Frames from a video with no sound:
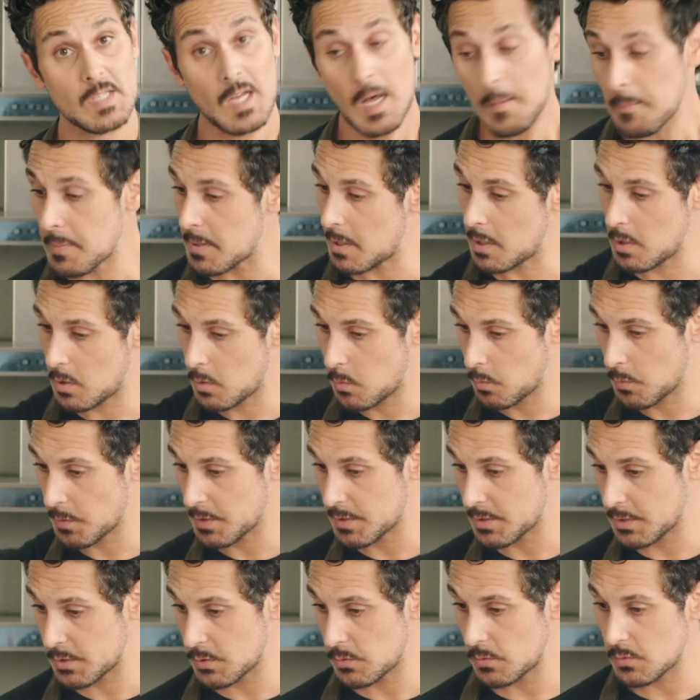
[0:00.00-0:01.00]
up, we're
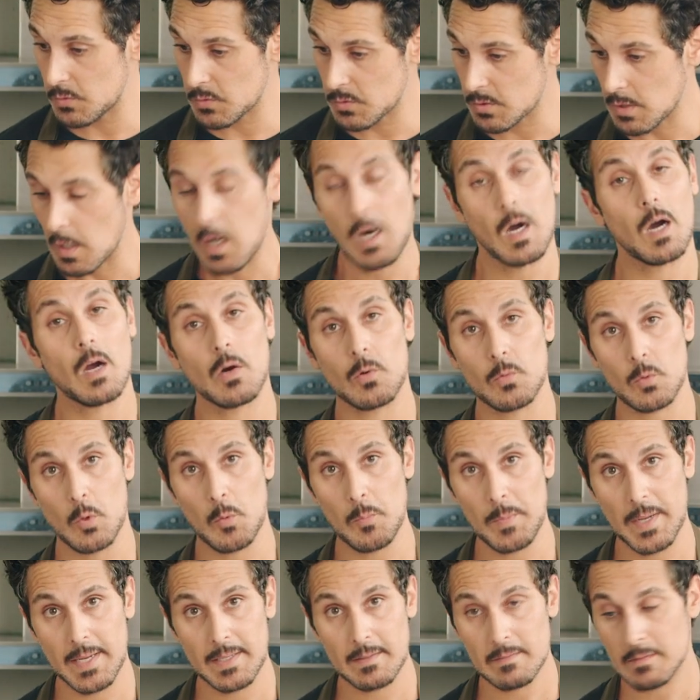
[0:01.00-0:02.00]
gonna use our
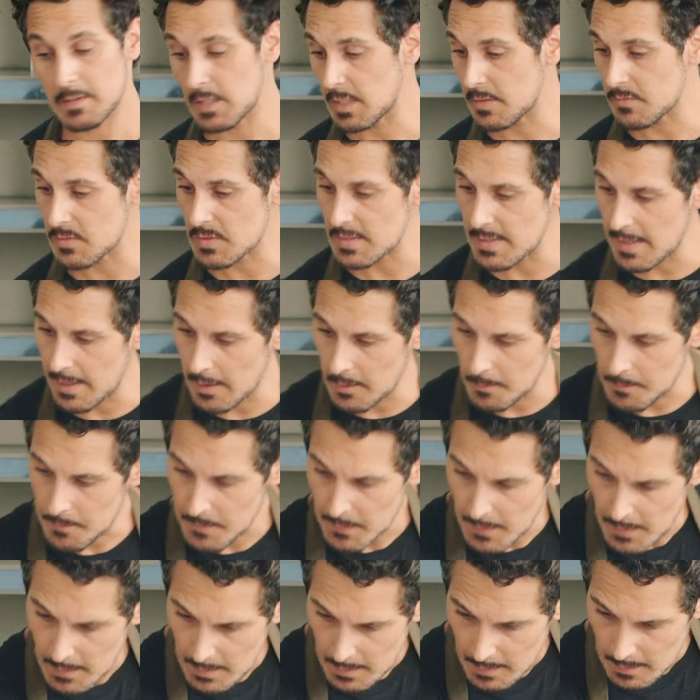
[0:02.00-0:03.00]
romaine leaves. Now,
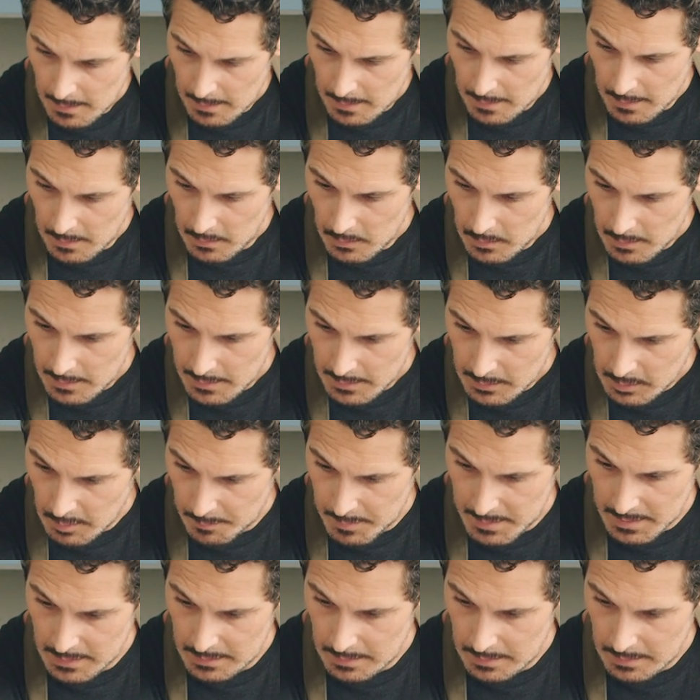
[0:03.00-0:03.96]
it could be